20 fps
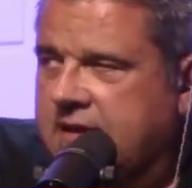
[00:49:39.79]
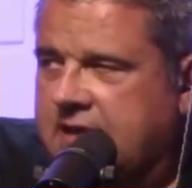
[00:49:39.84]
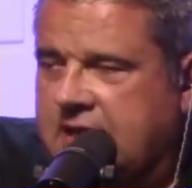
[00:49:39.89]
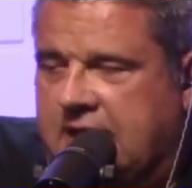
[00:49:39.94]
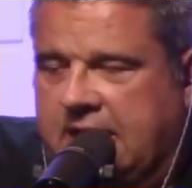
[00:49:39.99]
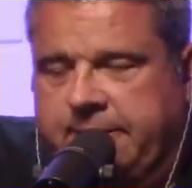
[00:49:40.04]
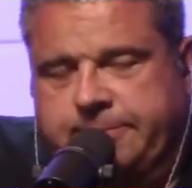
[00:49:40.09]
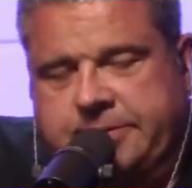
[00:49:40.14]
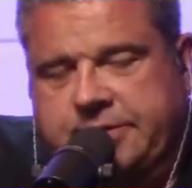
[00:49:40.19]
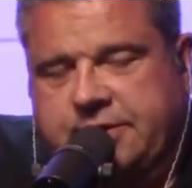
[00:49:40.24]

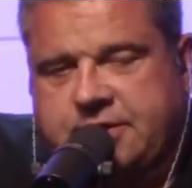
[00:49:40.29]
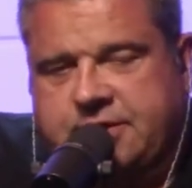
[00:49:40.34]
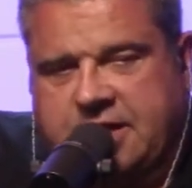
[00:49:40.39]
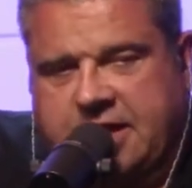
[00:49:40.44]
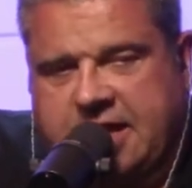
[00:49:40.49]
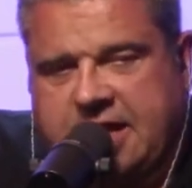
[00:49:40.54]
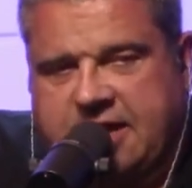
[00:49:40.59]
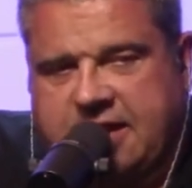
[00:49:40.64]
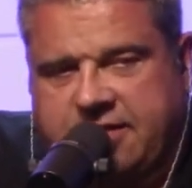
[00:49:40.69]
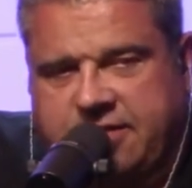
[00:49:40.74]
keeps it
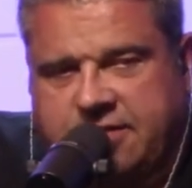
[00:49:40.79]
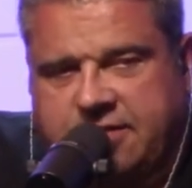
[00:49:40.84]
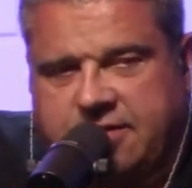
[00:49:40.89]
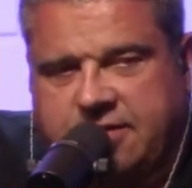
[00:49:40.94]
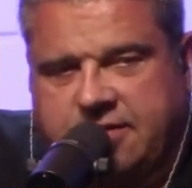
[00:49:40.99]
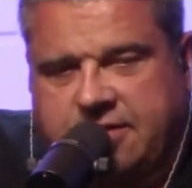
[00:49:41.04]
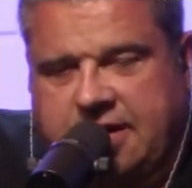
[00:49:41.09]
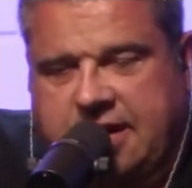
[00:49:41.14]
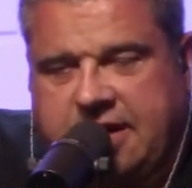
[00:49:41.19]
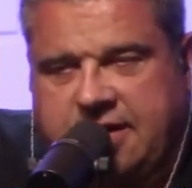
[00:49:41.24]

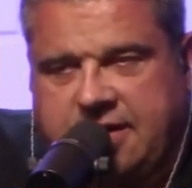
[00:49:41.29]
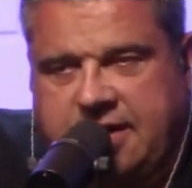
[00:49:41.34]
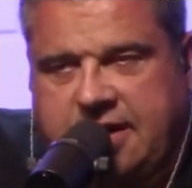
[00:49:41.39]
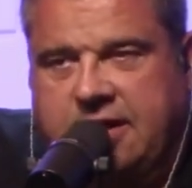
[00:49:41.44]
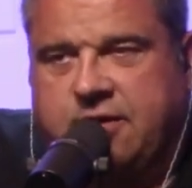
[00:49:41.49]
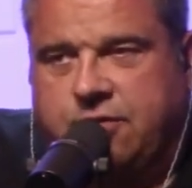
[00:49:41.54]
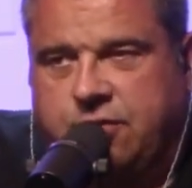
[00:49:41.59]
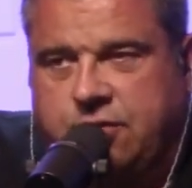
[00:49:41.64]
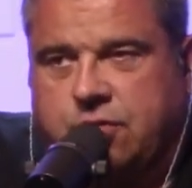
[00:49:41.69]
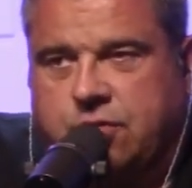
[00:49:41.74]
together at
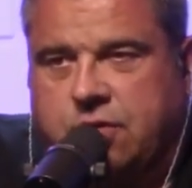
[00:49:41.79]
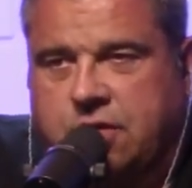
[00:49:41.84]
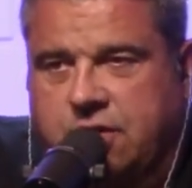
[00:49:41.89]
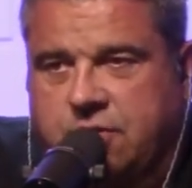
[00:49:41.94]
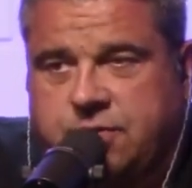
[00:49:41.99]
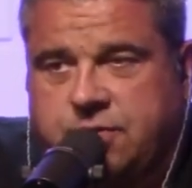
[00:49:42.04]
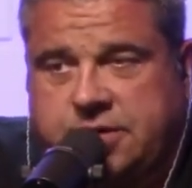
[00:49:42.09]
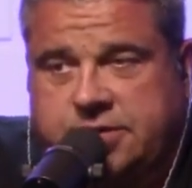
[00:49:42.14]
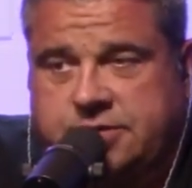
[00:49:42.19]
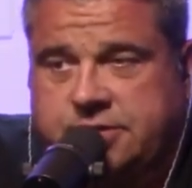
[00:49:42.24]

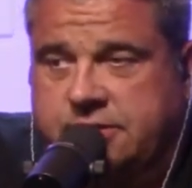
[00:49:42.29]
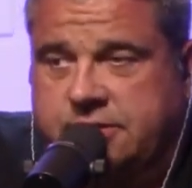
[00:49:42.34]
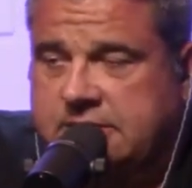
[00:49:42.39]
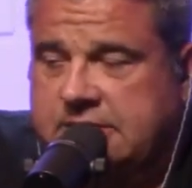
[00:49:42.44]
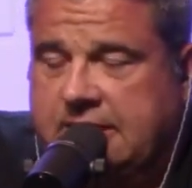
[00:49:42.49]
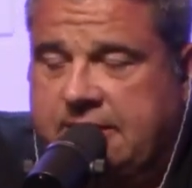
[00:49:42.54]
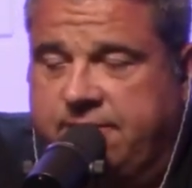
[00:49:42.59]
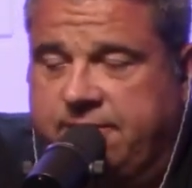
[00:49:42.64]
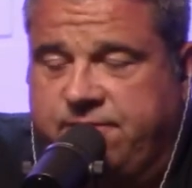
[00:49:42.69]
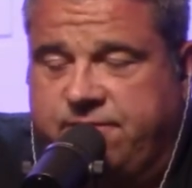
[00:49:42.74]
Eldora, which
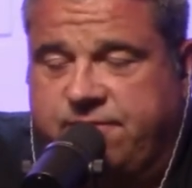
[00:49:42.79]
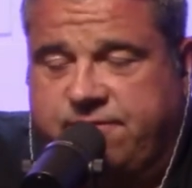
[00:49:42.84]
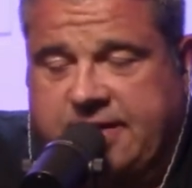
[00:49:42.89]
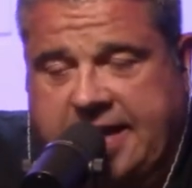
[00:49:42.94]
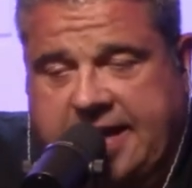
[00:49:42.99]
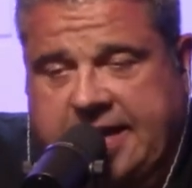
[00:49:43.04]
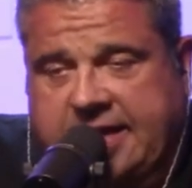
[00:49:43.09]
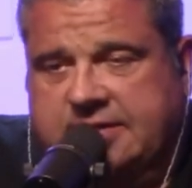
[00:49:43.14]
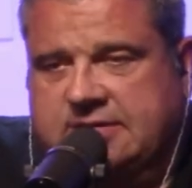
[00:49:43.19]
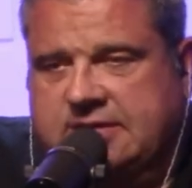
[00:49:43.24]
is a
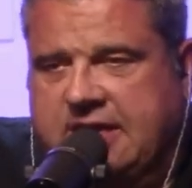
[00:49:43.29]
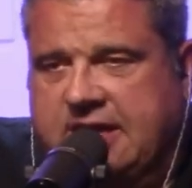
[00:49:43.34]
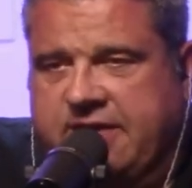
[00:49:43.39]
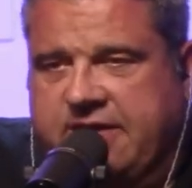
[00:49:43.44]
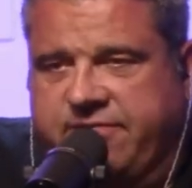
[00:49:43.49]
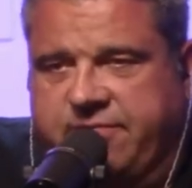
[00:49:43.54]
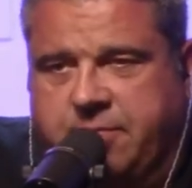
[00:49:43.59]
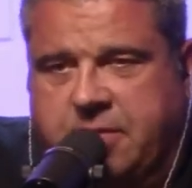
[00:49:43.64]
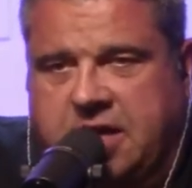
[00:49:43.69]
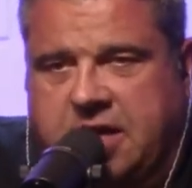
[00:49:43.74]
fast
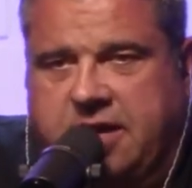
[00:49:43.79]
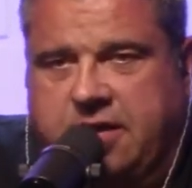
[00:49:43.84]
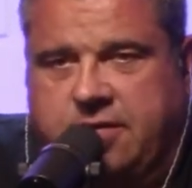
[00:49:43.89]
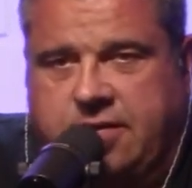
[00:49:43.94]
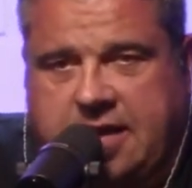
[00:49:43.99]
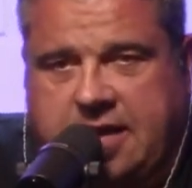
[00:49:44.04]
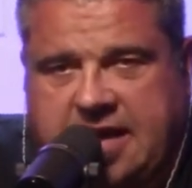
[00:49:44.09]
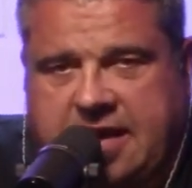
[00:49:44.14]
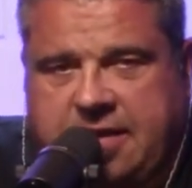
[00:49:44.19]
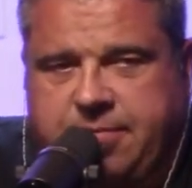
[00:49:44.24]

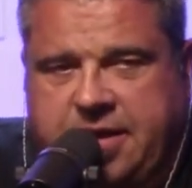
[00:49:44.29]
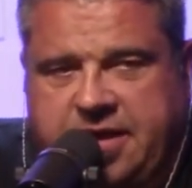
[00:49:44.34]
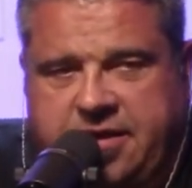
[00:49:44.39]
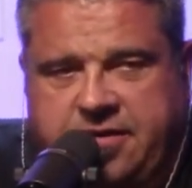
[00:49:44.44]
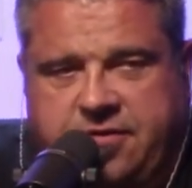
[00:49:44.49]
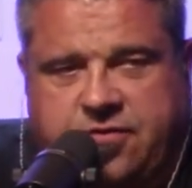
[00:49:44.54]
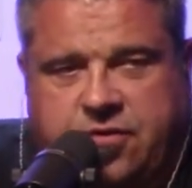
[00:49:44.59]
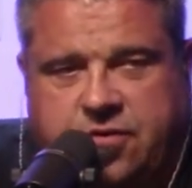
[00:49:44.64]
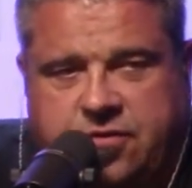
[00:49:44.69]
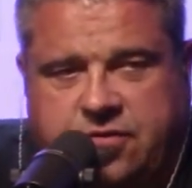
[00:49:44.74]
half-mile
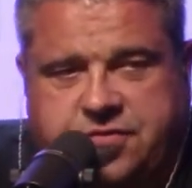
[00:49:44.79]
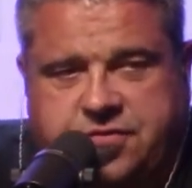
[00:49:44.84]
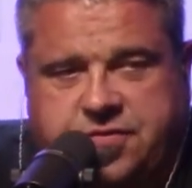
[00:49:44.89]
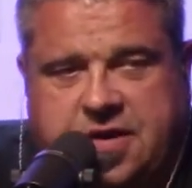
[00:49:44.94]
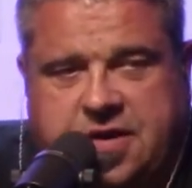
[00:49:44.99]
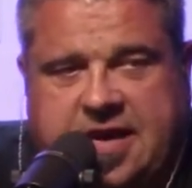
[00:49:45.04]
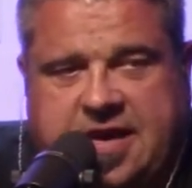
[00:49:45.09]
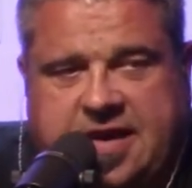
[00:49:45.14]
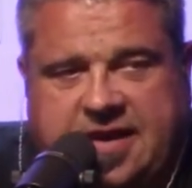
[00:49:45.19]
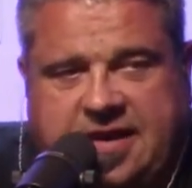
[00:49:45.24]
high-bank dirt
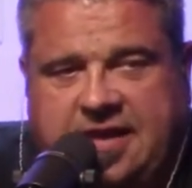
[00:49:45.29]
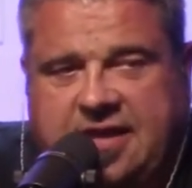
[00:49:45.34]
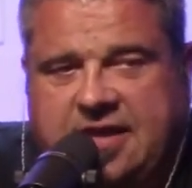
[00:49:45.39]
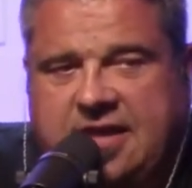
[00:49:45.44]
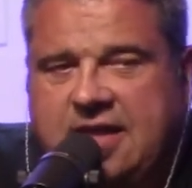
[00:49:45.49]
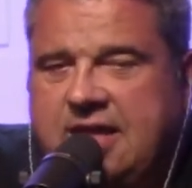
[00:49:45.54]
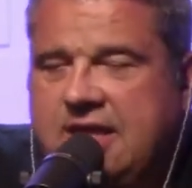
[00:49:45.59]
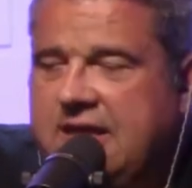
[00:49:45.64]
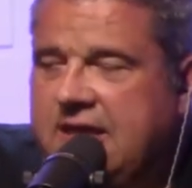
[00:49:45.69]
track,